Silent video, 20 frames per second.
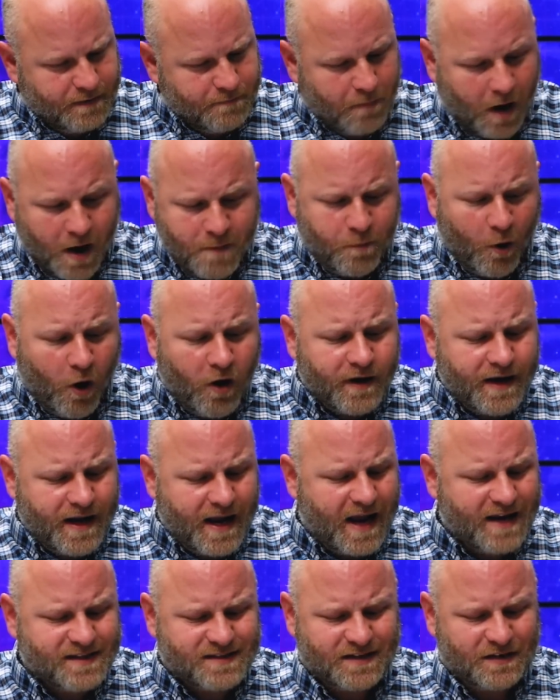My party
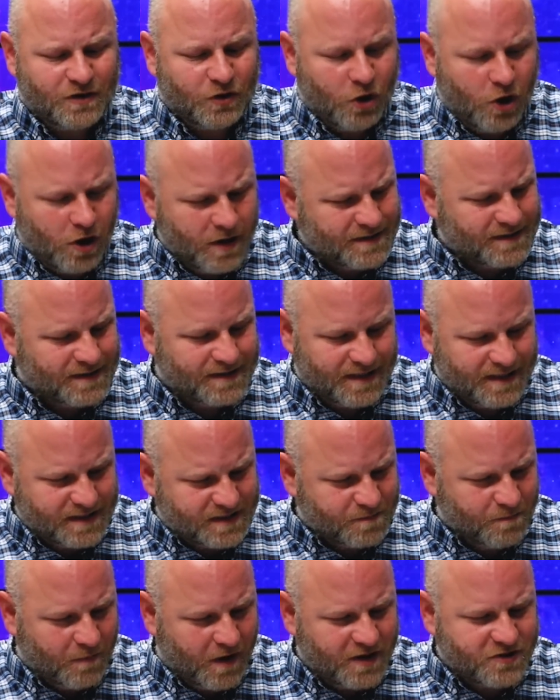hasn't lost
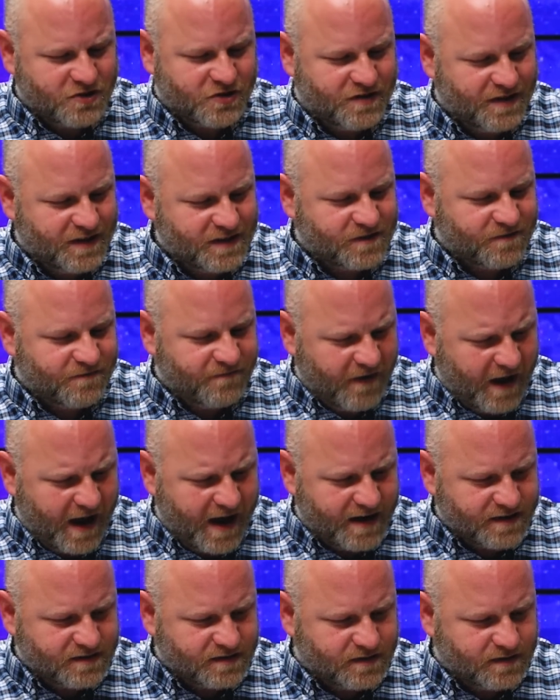this much this
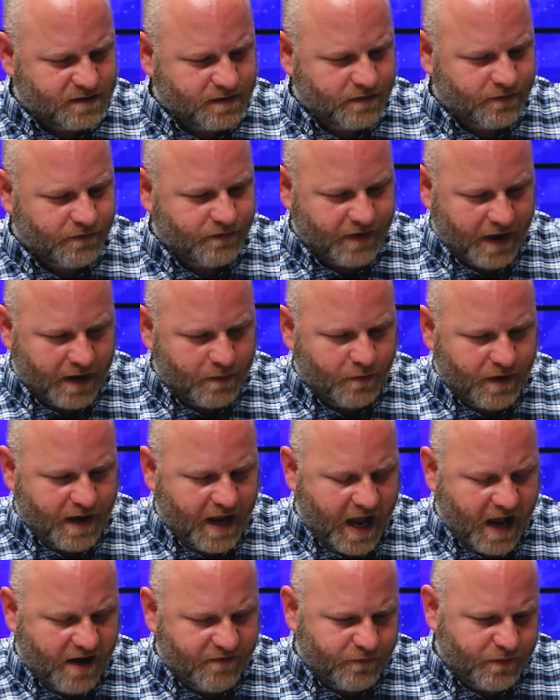fast than we
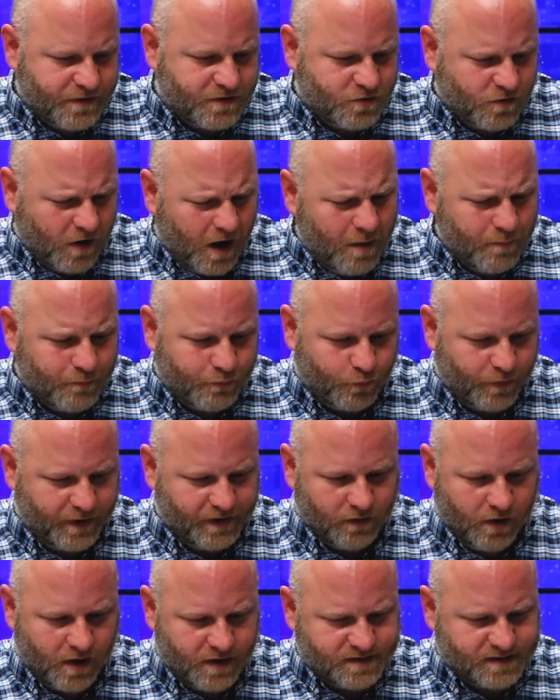have with Trump.
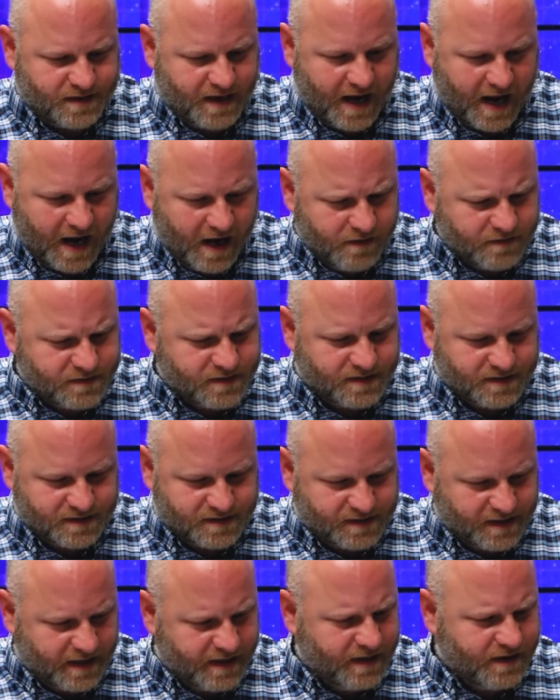We lost the House, the
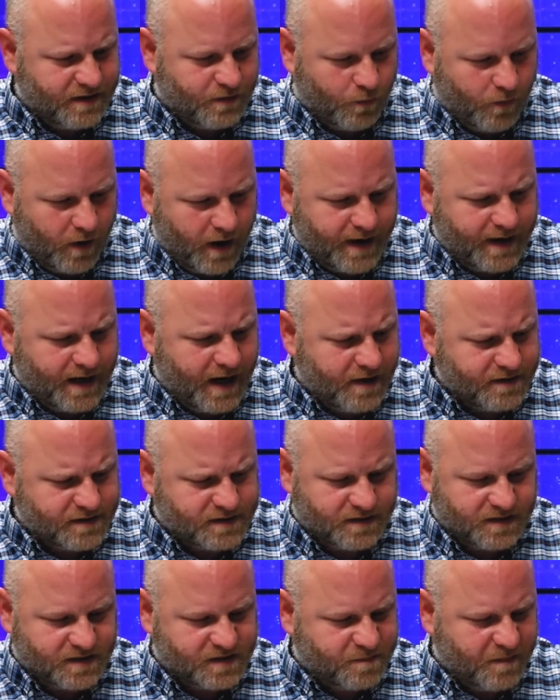Senate, the White
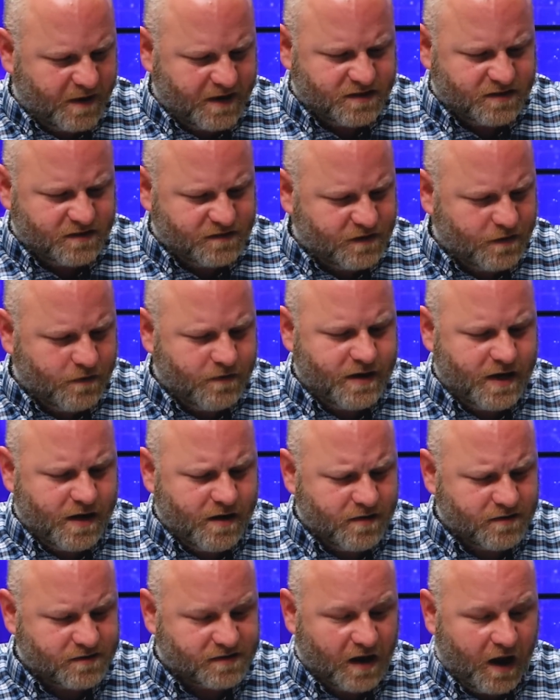House in the space of 2
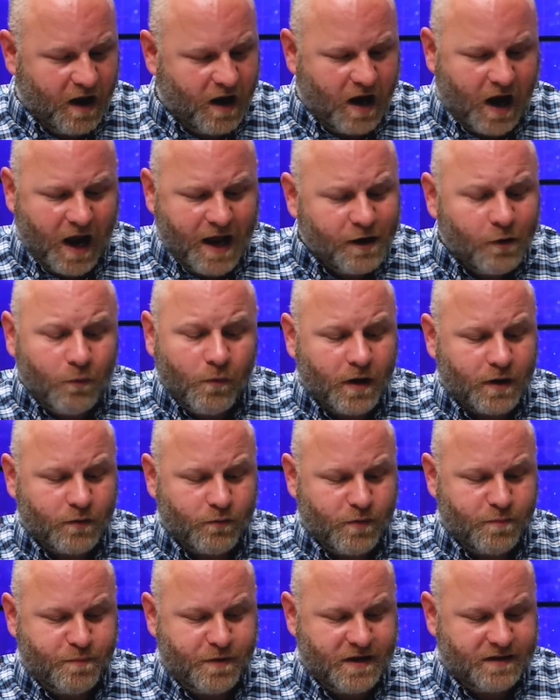years. I don't want to
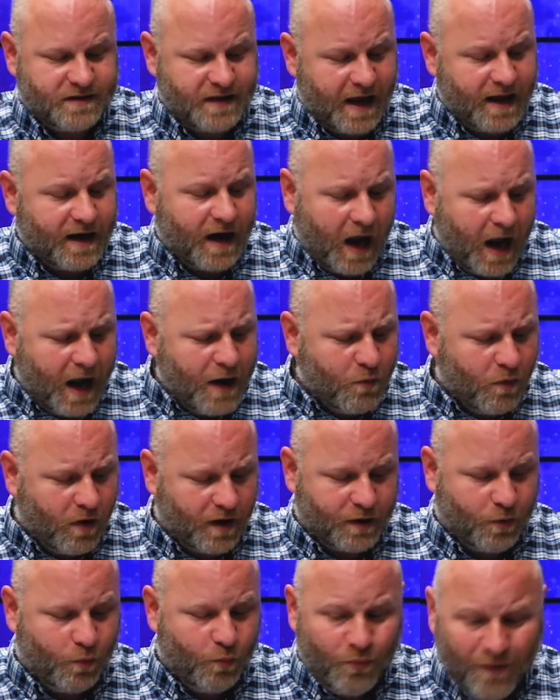repeat that. I
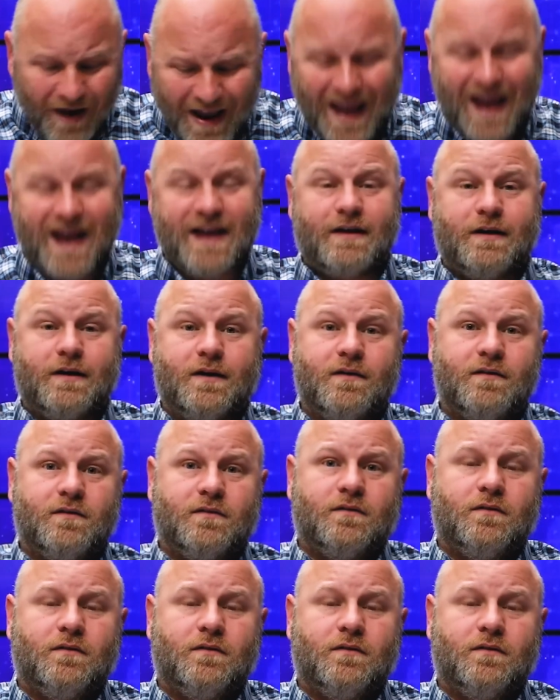want to win.